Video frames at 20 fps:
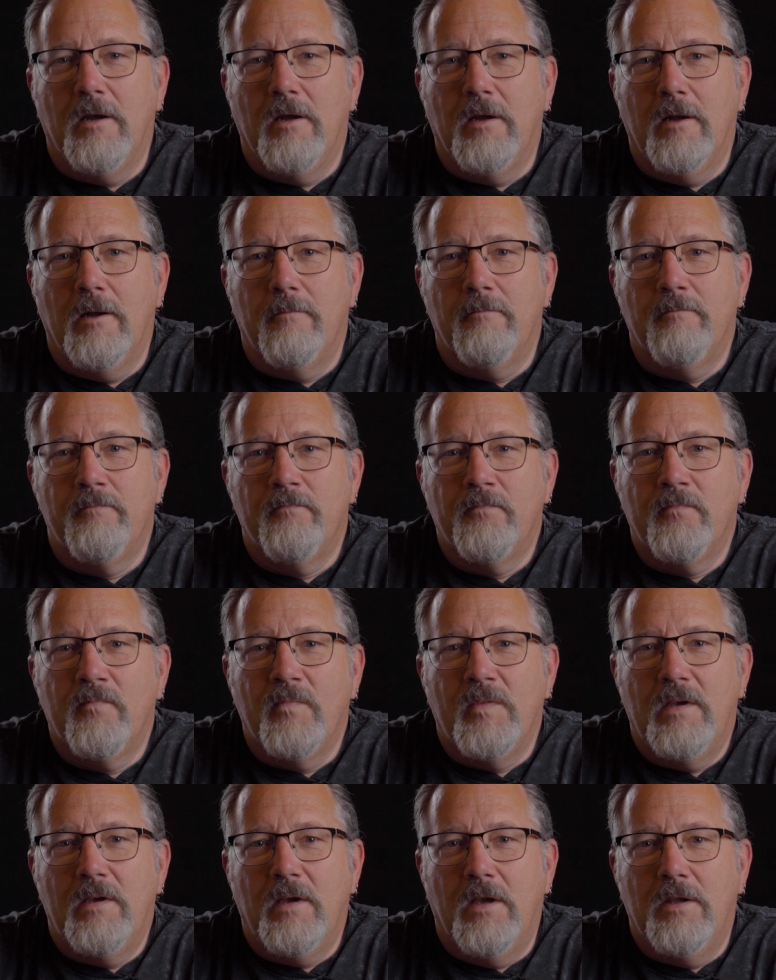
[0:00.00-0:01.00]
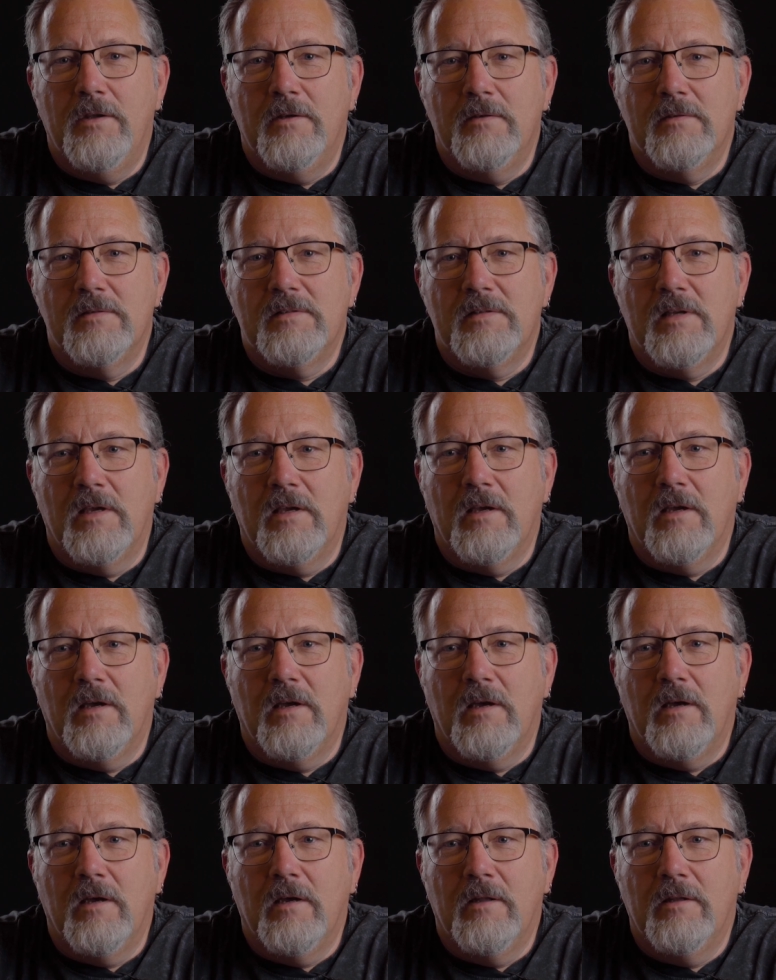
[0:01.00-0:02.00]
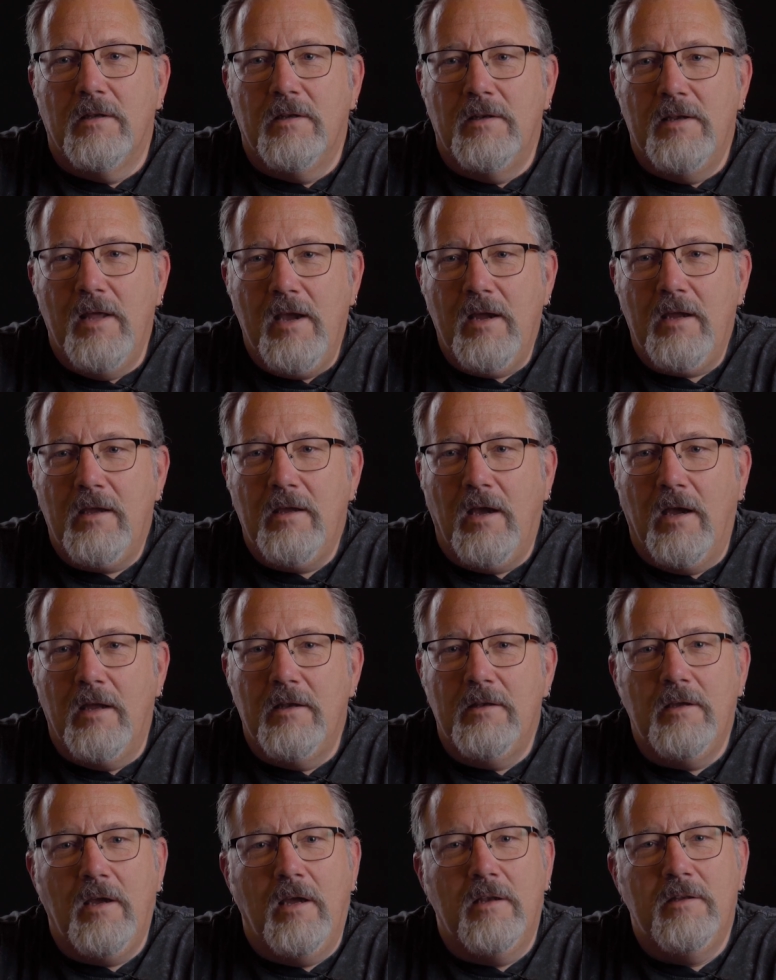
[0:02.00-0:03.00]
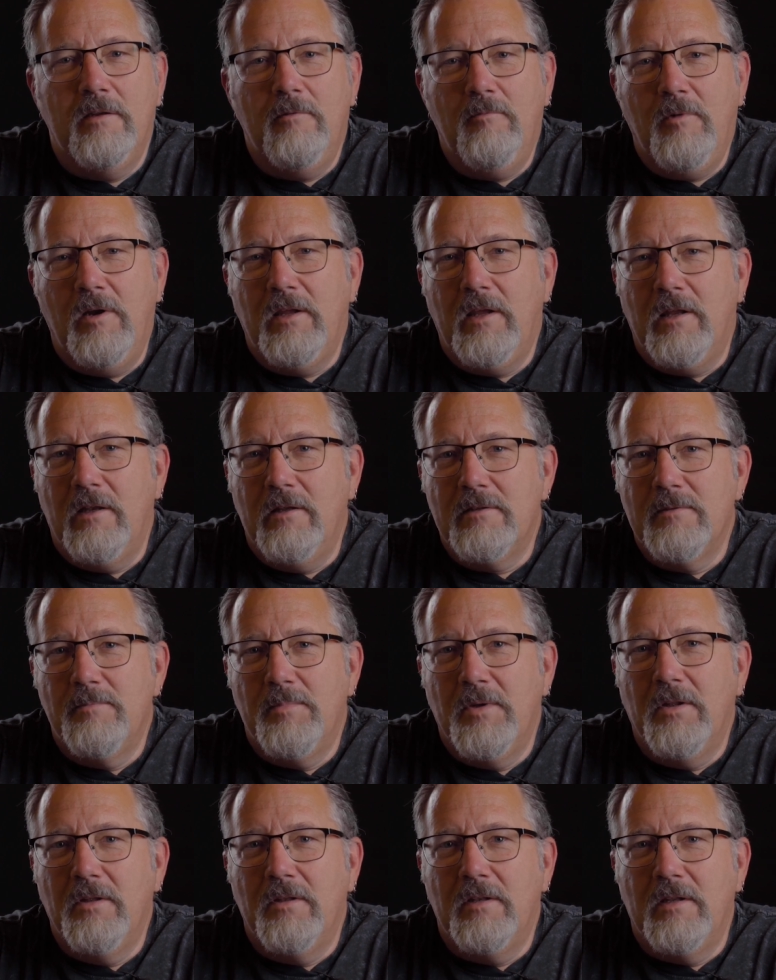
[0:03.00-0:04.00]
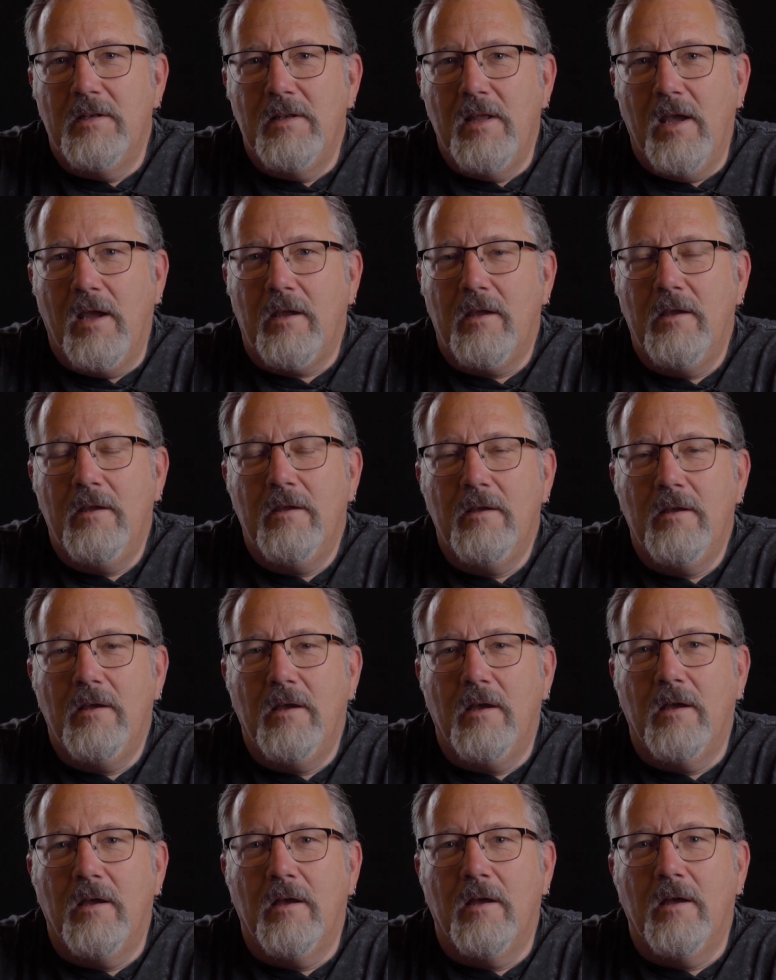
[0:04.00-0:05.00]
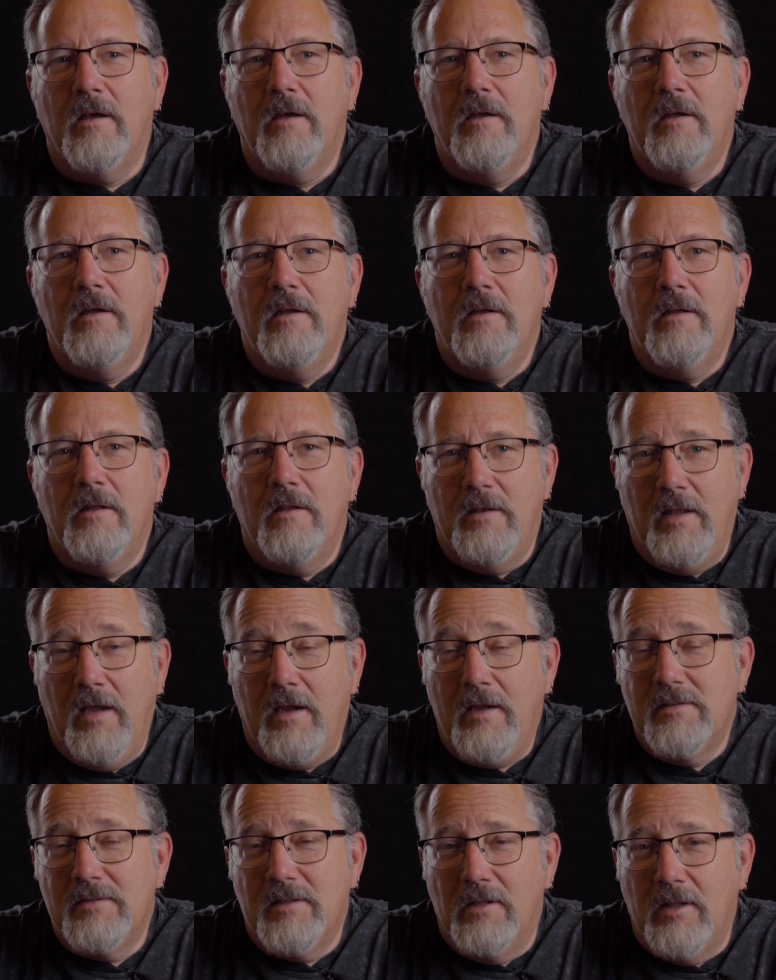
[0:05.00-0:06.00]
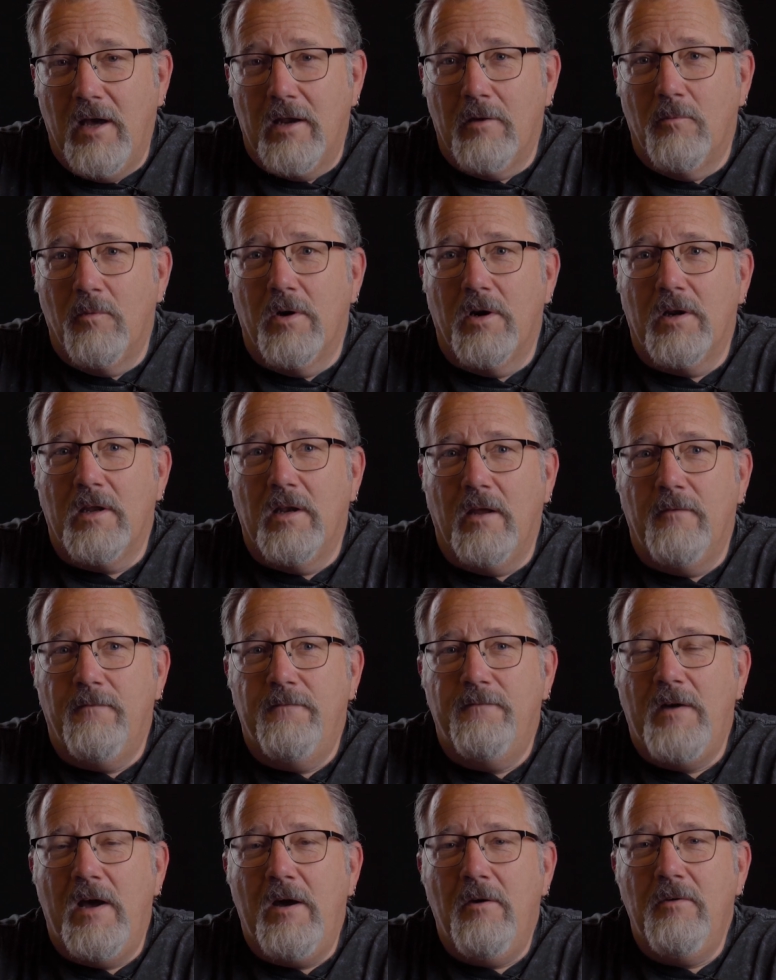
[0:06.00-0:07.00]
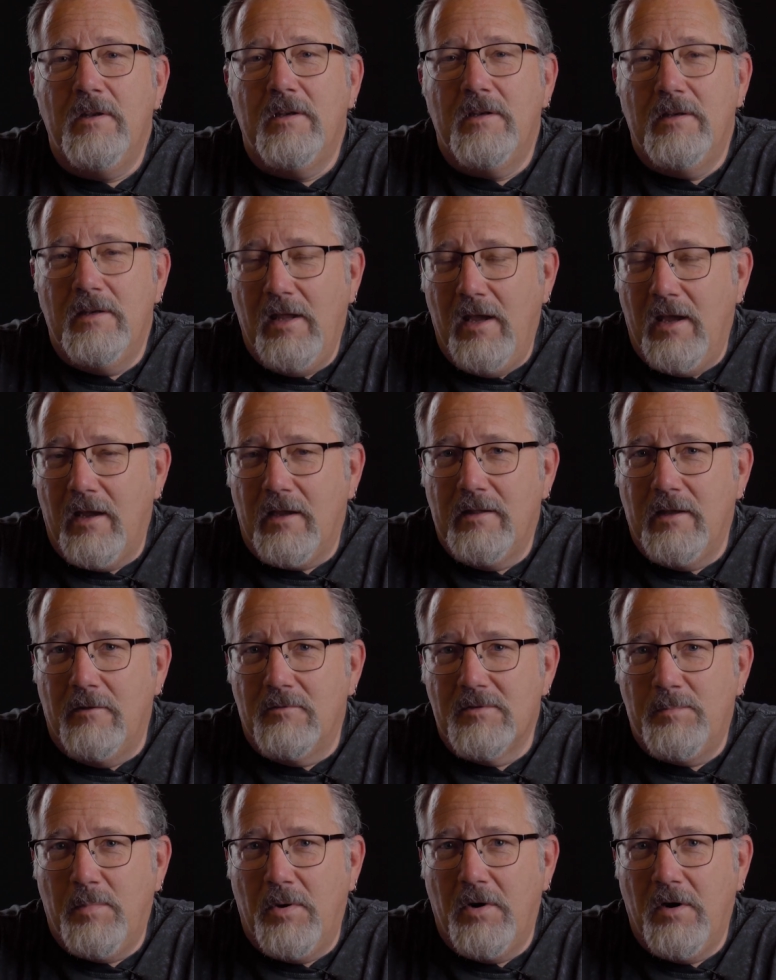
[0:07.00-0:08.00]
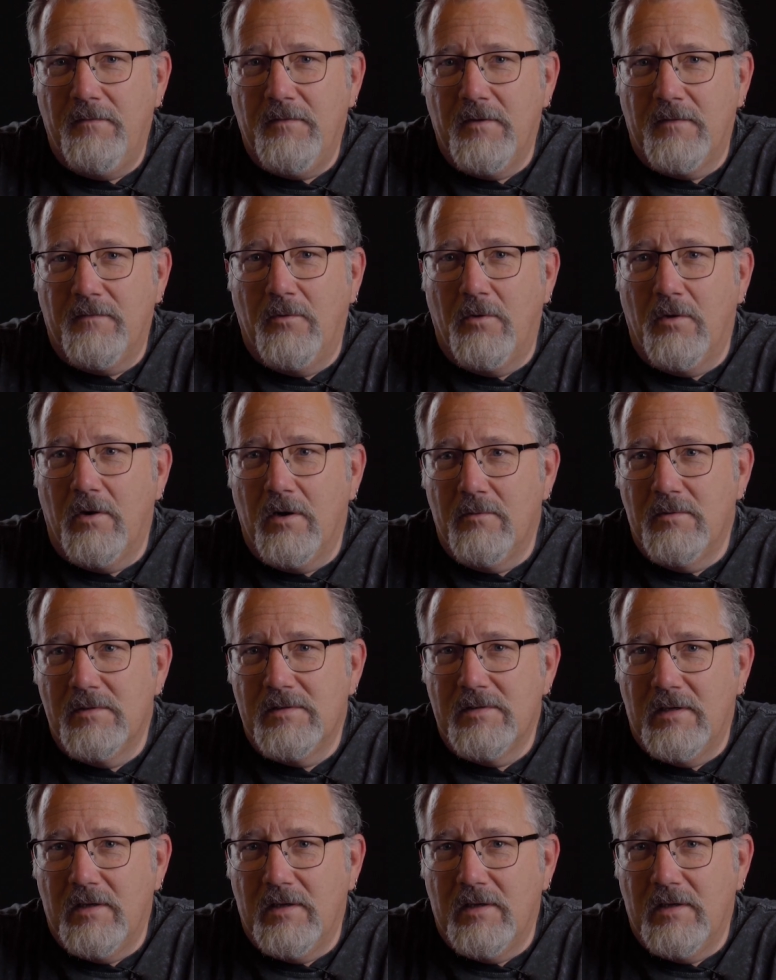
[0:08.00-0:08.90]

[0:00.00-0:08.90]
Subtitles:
I used the neck. I didn't want to get into building the neck. The neck is a lot of work, and I found a neck that was perfect for it. It was